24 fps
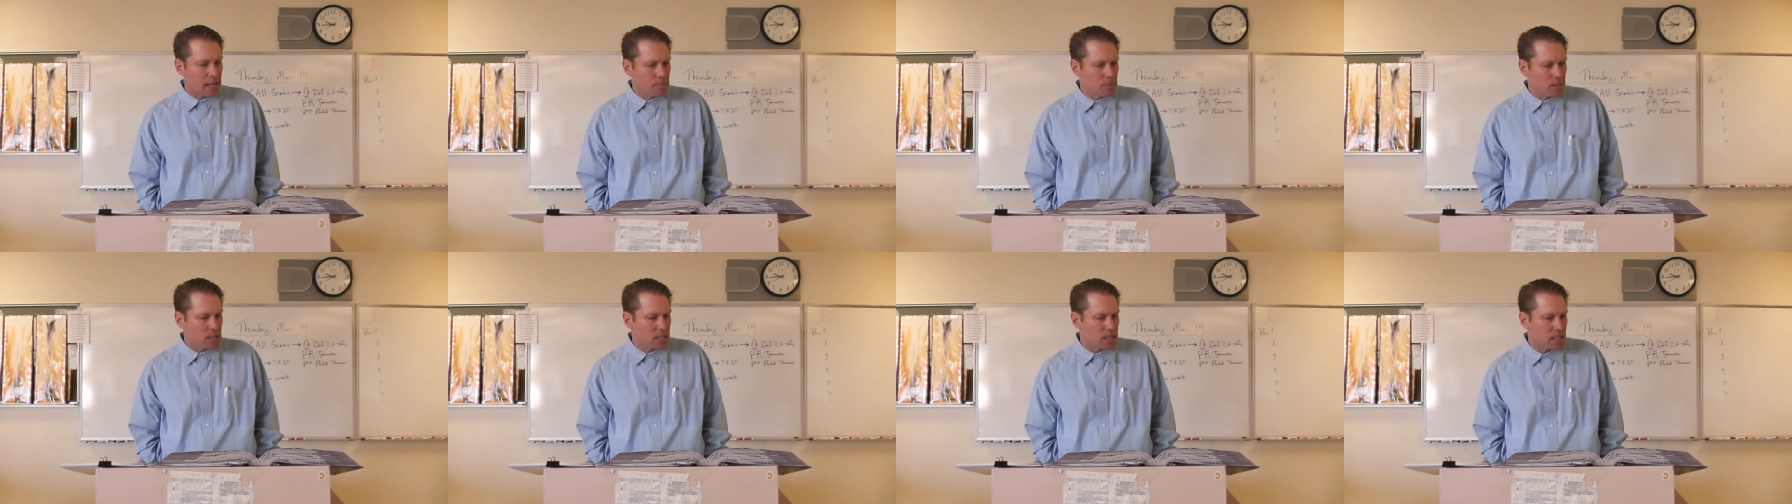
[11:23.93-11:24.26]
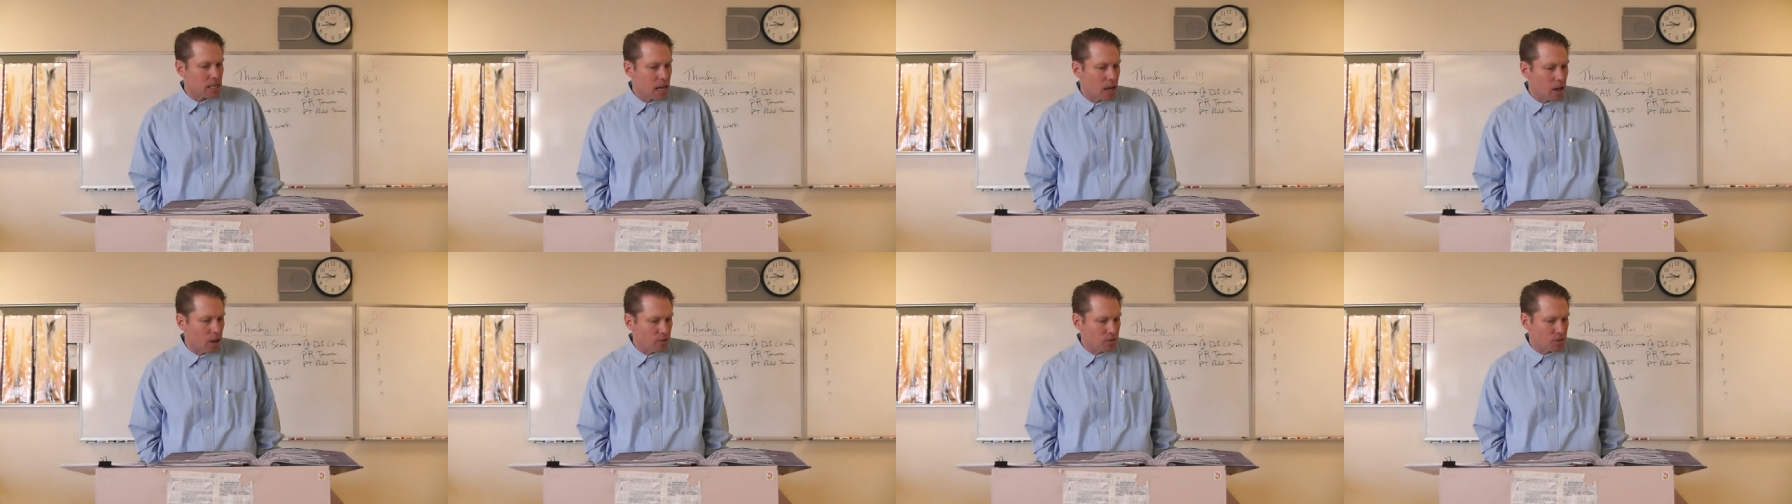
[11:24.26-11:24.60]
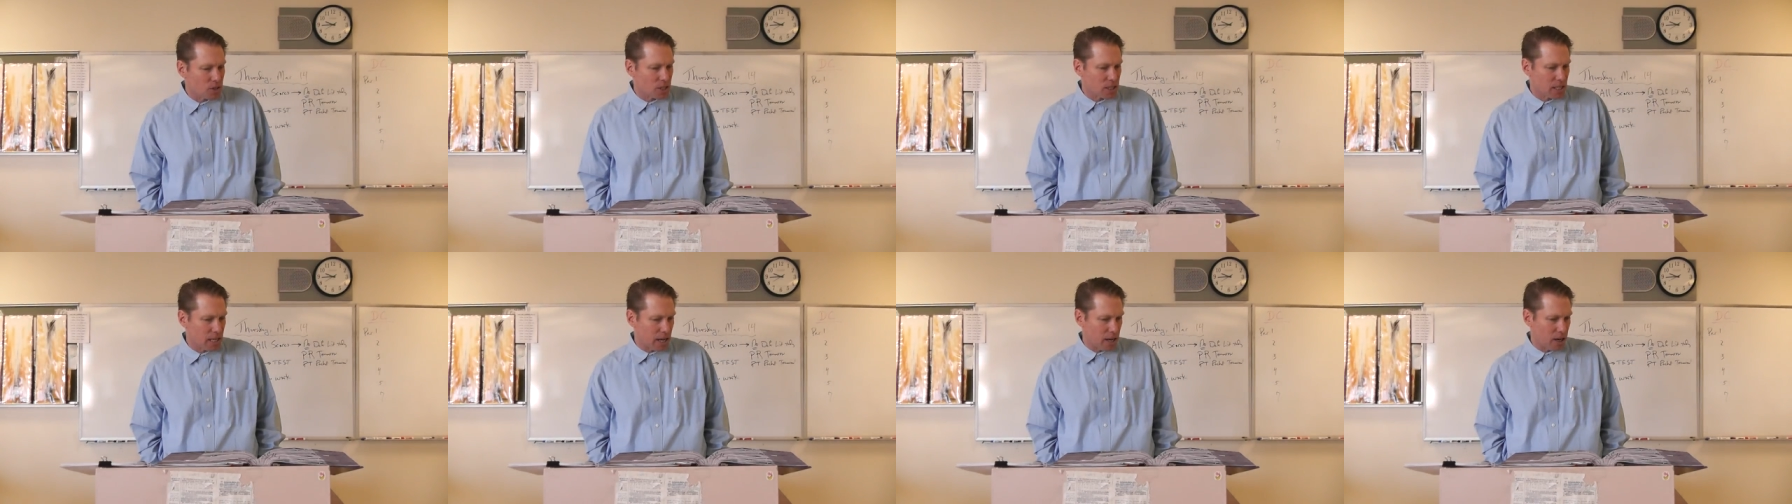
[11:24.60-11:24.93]
himself
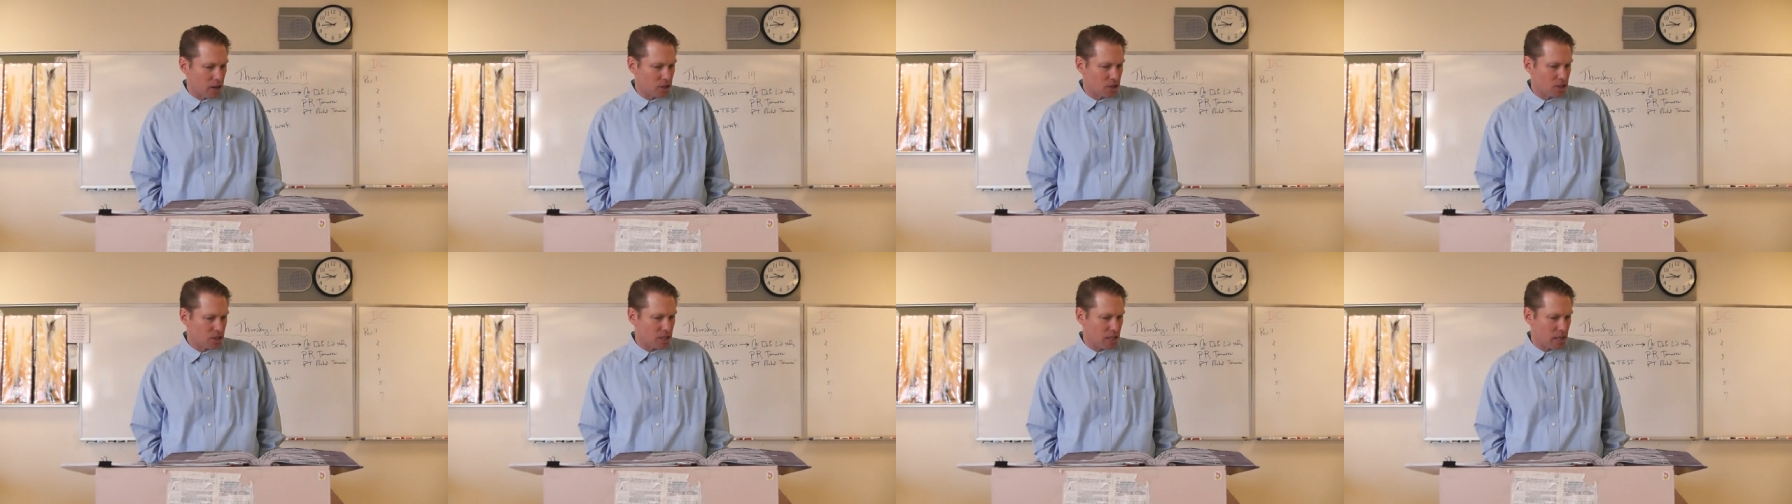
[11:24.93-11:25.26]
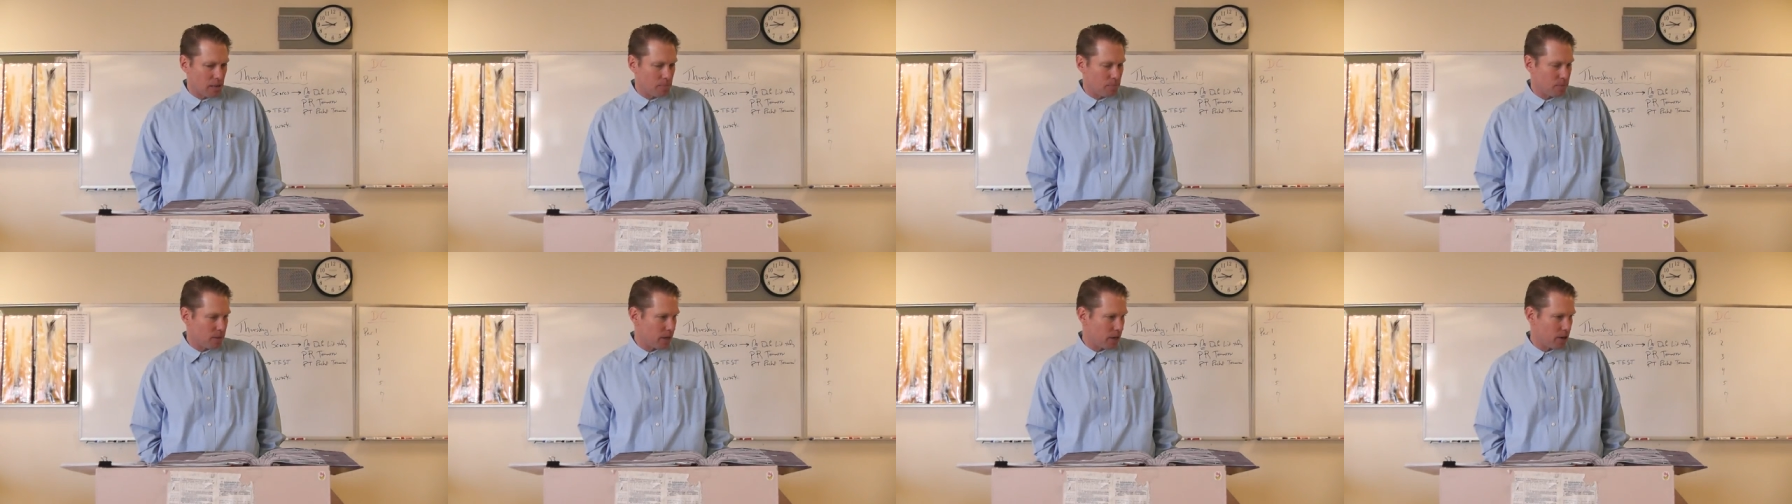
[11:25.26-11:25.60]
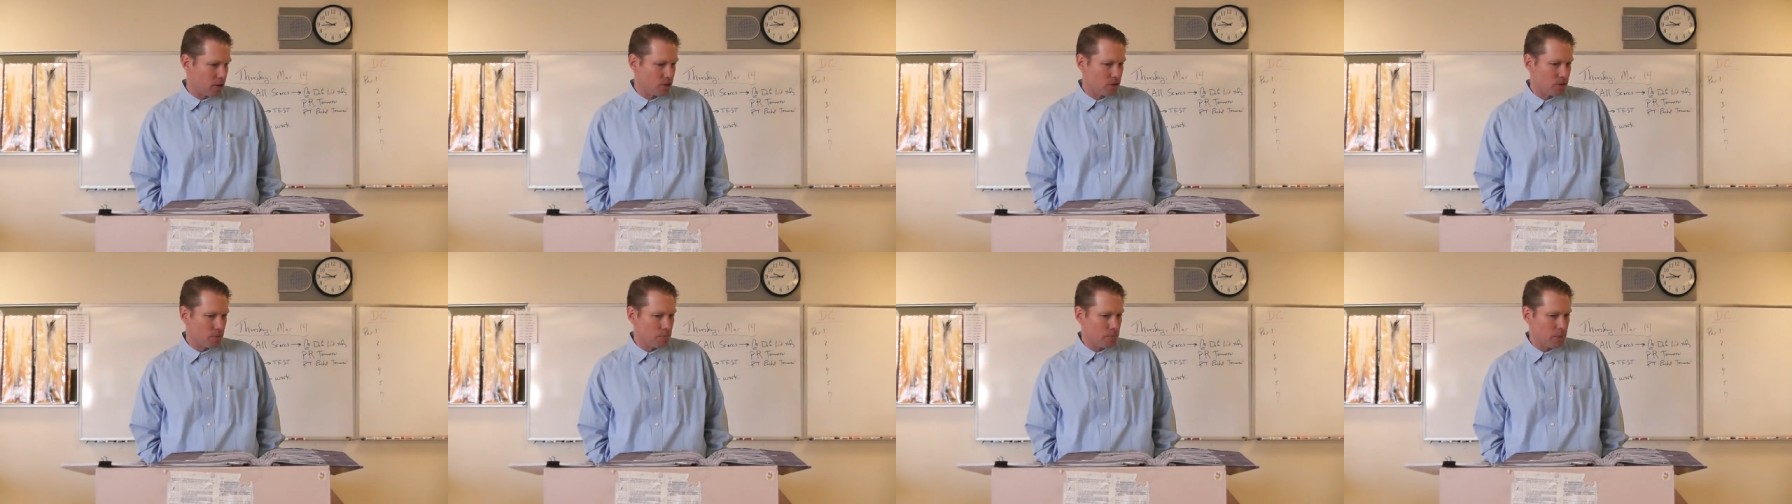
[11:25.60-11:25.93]
scarce seemed
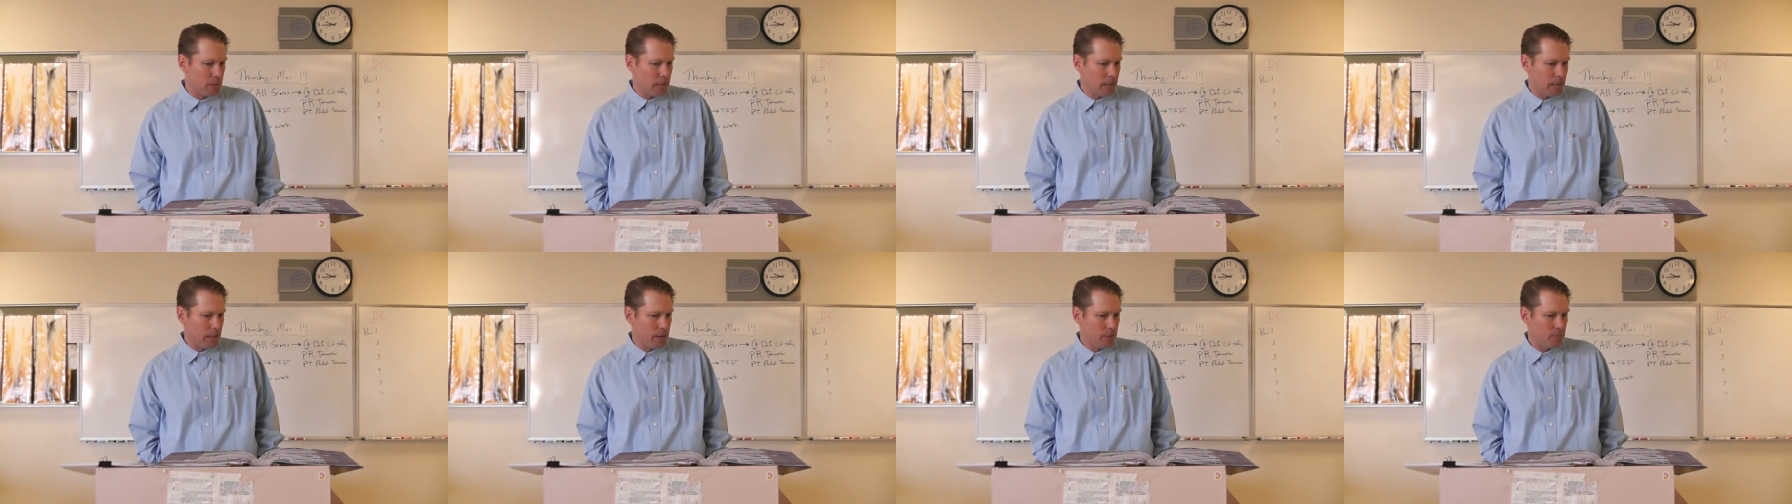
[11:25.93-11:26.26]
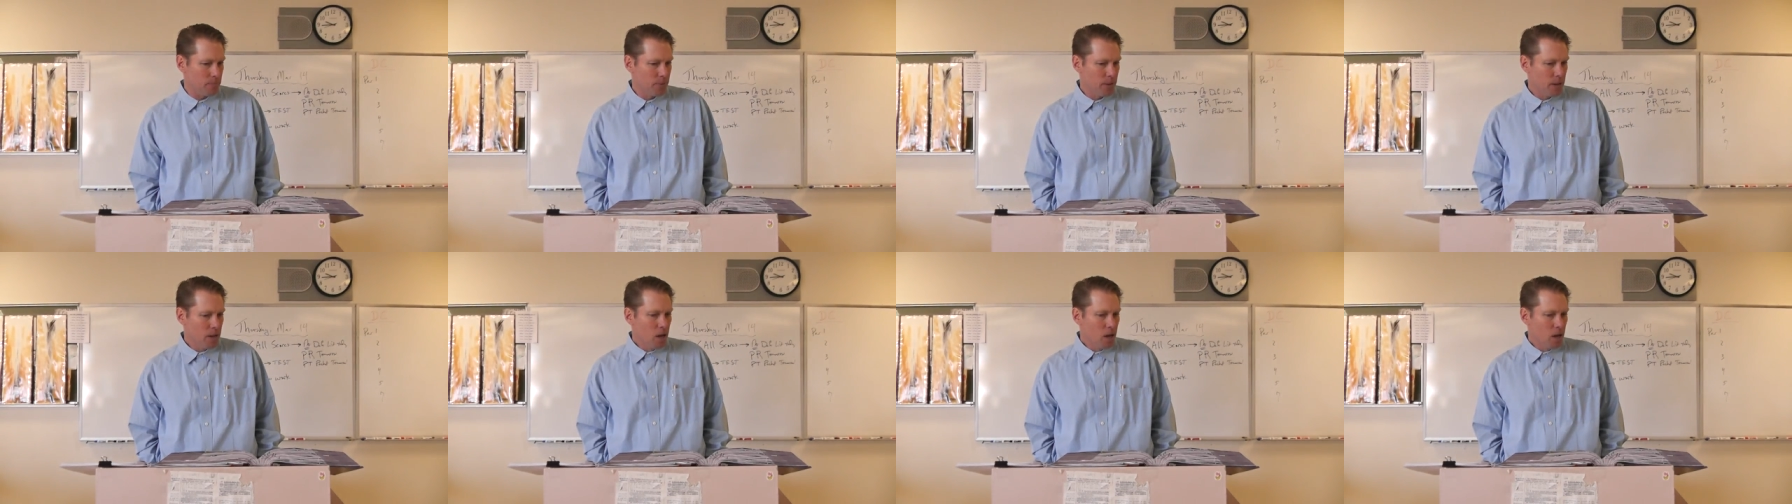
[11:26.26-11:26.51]
there to be.